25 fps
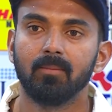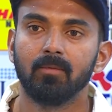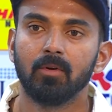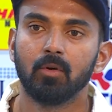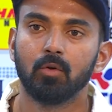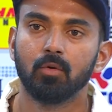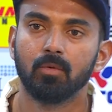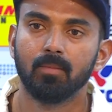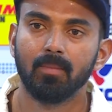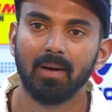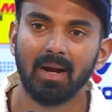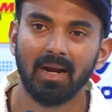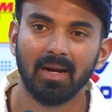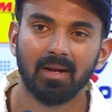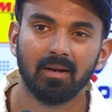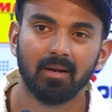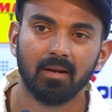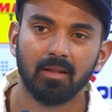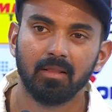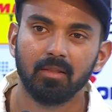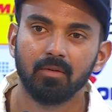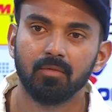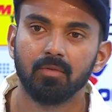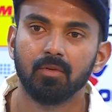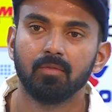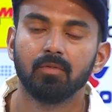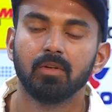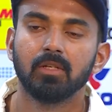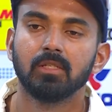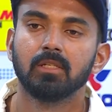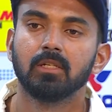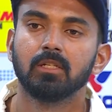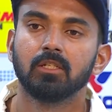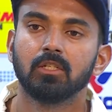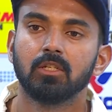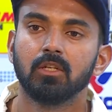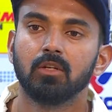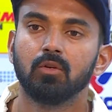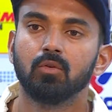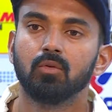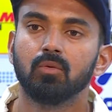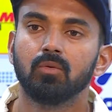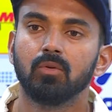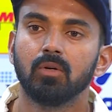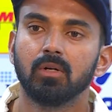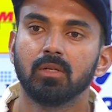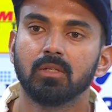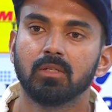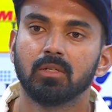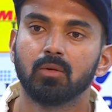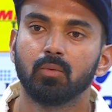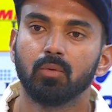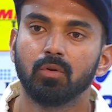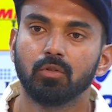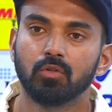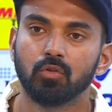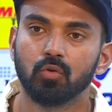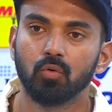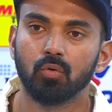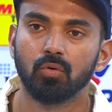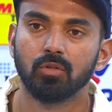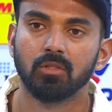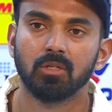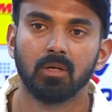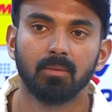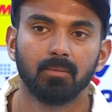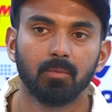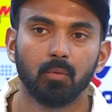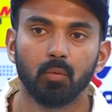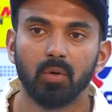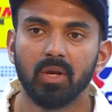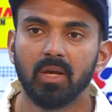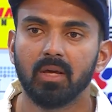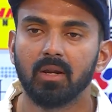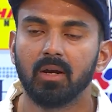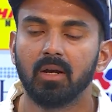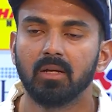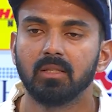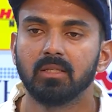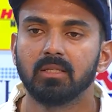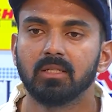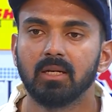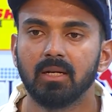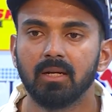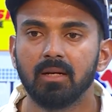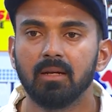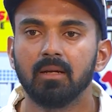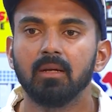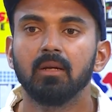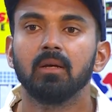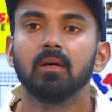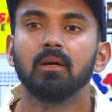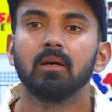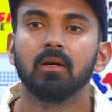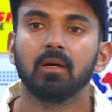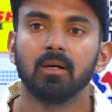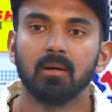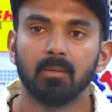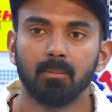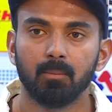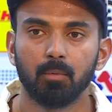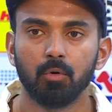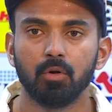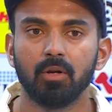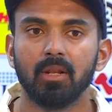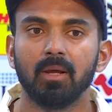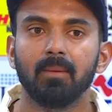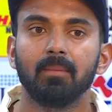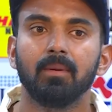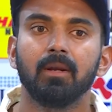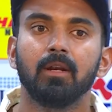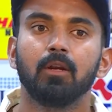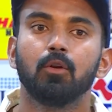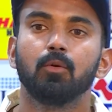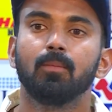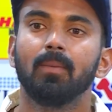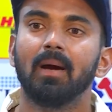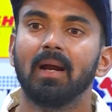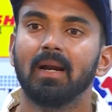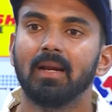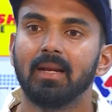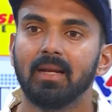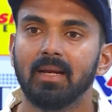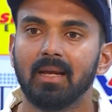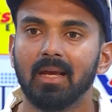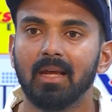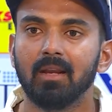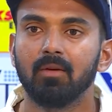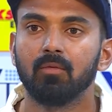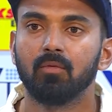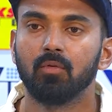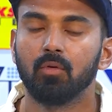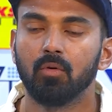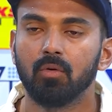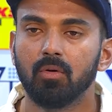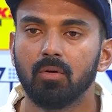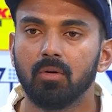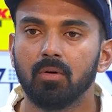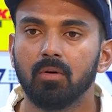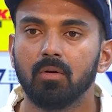We could bat another 50-60 overs, could score some quick runs and put them into bat again for